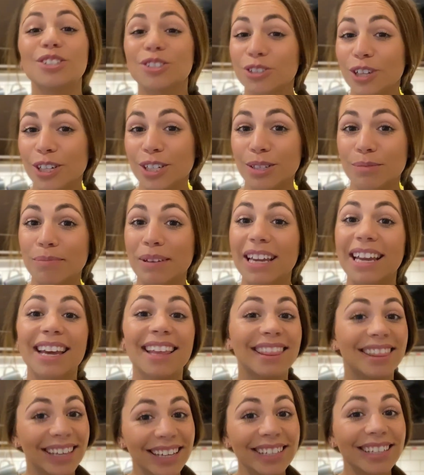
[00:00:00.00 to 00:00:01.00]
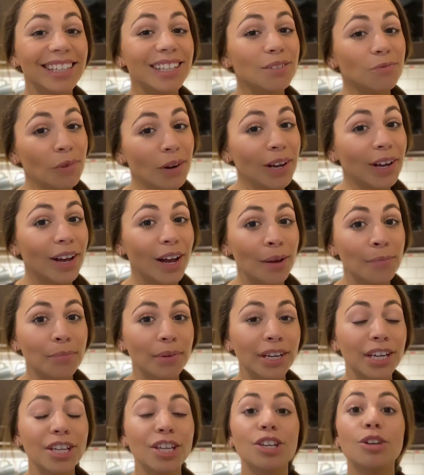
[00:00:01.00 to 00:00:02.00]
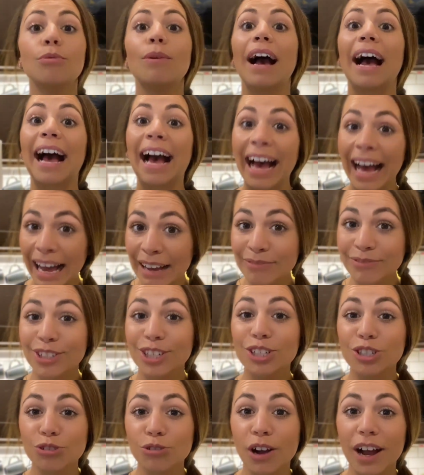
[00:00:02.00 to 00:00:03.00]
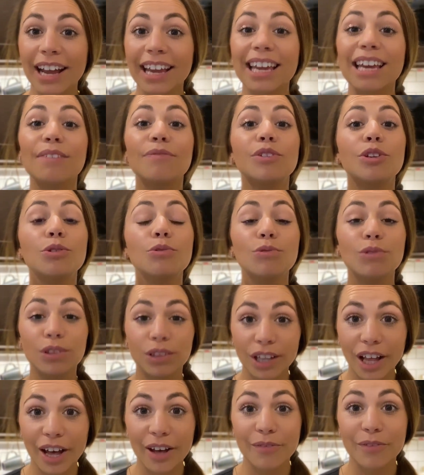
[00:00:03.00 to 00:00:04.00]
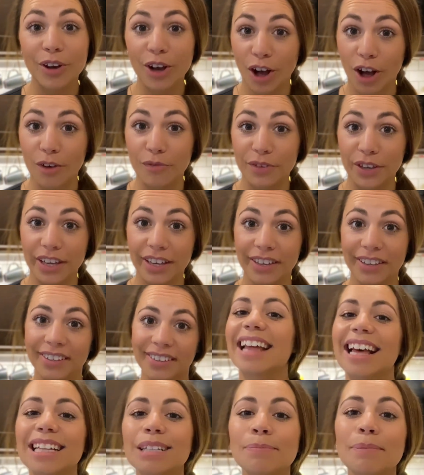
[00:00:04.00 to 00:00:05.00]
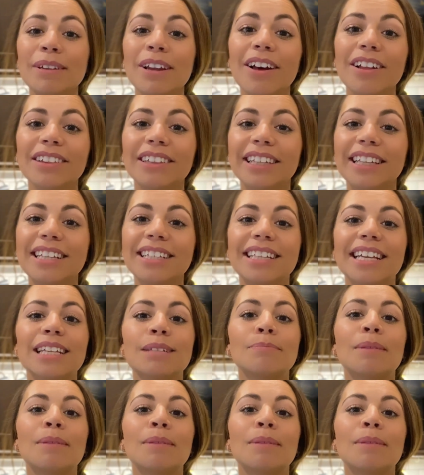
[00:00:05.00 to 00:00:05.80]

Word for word: Trust me, this is one company you have to try if you love coffee. Last but not least is